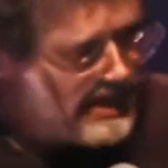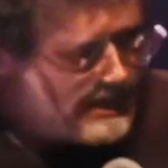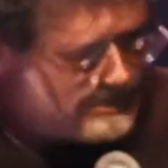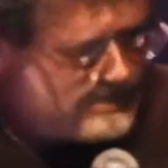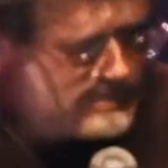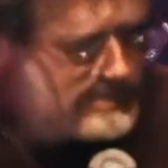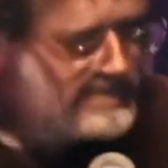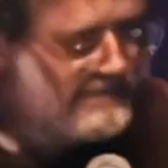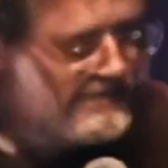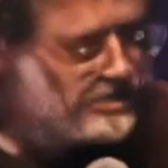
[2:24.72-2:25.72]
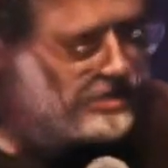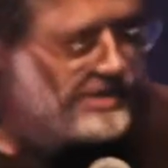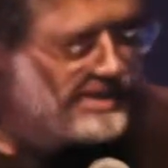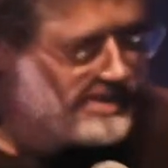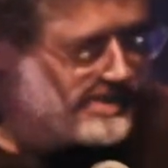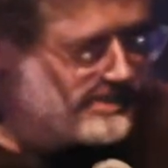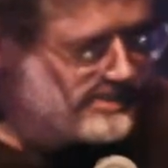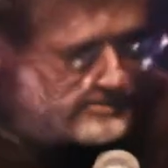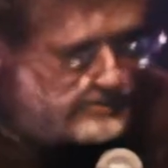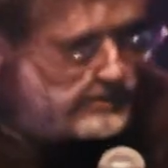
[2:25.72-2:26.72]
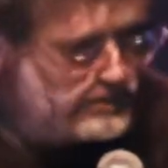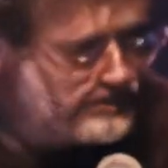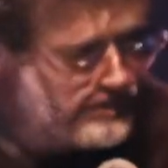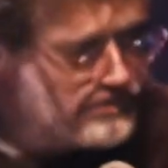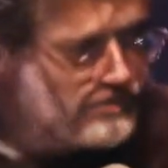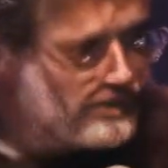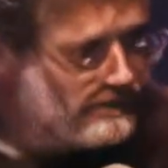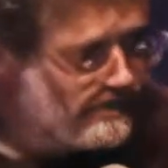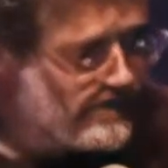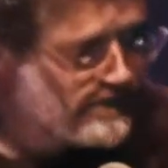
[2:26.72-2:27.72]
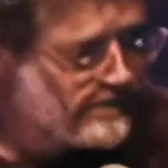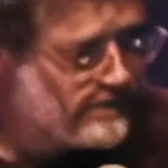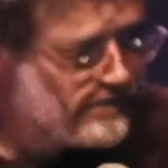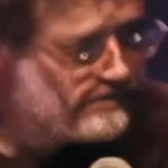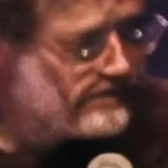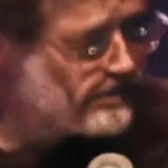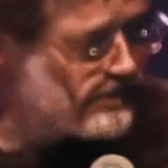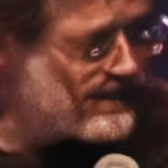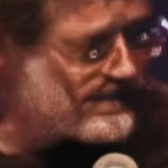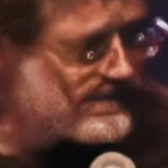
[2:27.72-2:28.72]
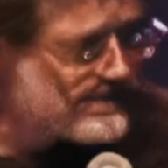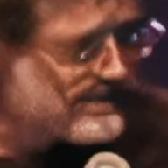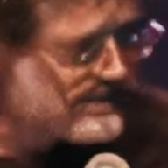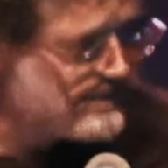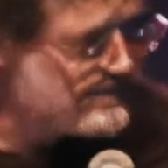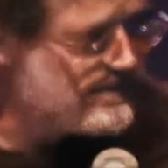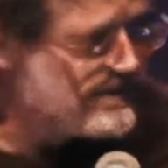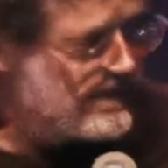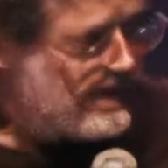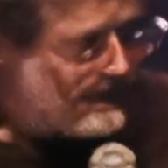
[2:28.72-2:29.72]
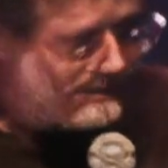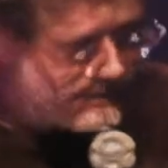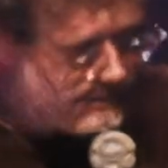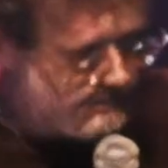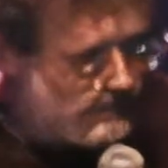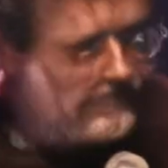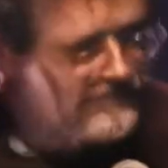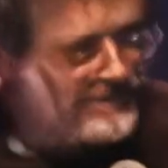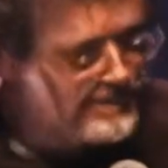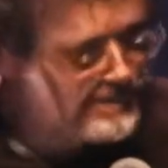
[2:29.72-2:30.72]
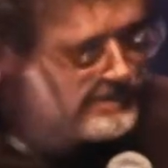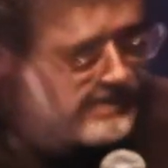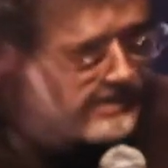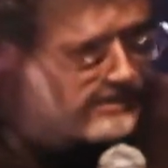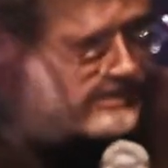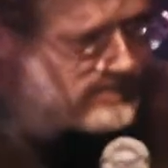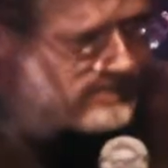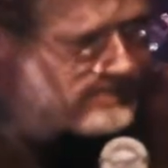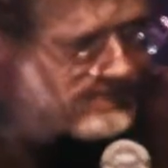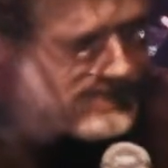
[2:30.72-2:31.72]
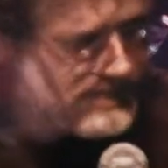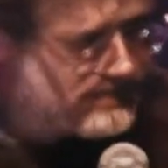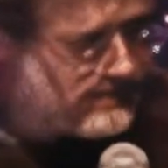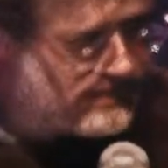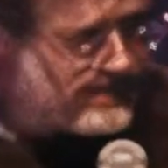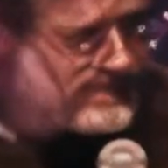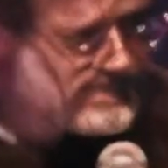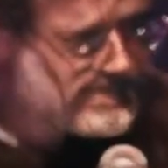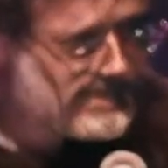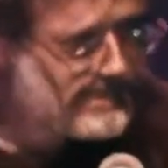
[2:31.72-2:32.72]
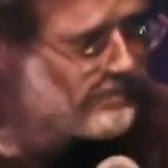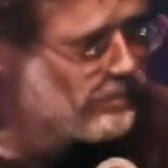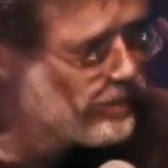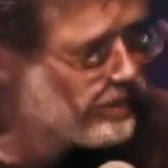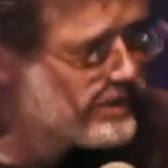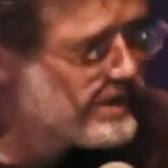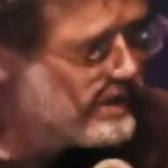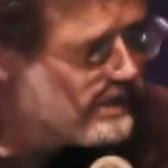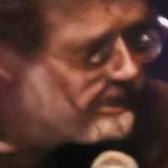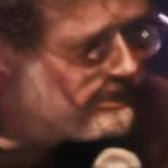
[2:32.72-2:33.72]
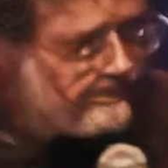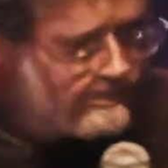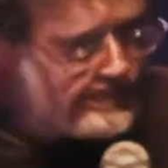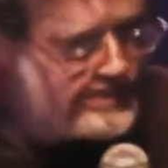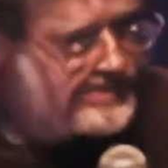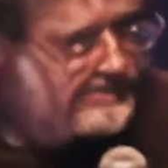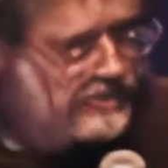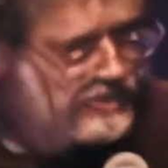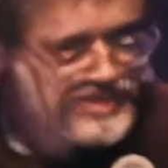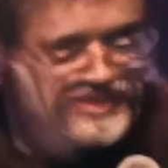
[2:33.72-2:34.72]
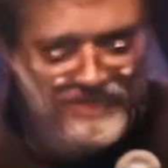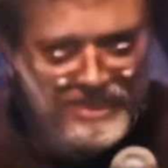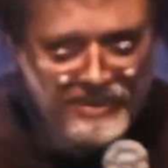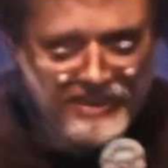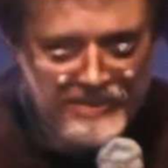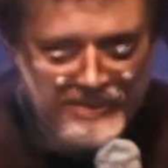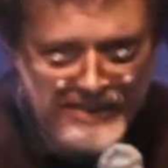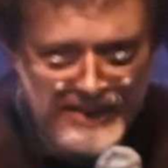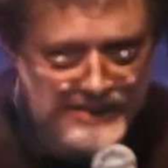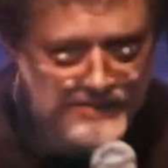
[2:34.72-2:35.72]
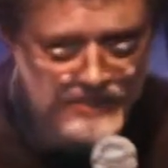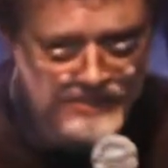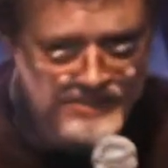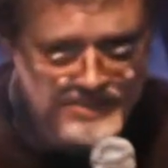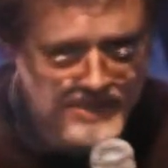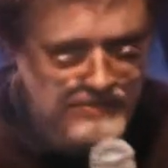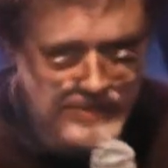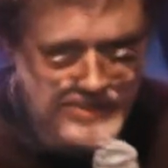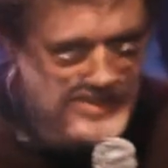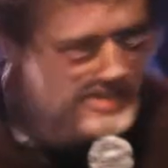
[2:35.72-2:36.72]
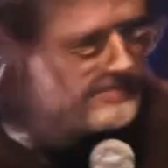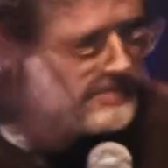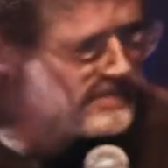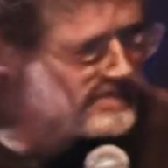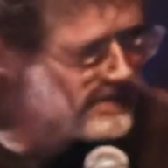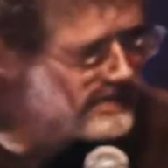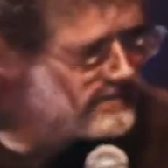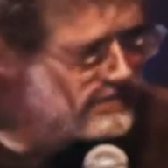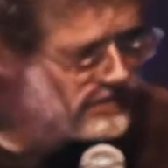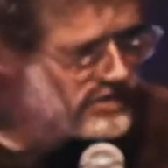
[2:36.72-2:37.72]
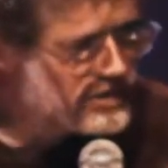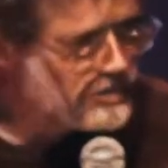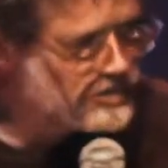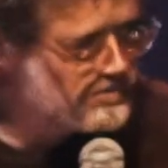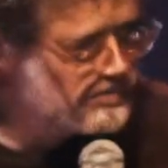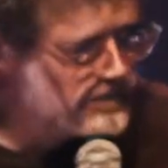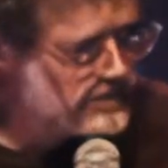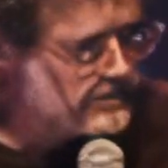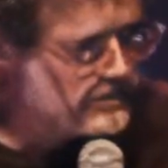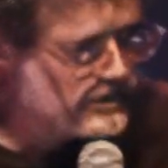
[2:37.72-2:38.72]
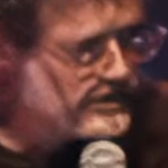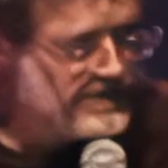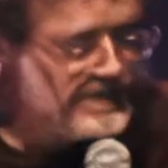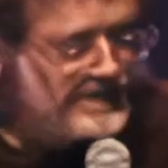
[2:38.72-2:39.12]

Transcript: and to leave the trees and explore the new environment of the grassland. And evolving concomitantly in the grassland were various forms of ungulate animals, double stomached animals whose manure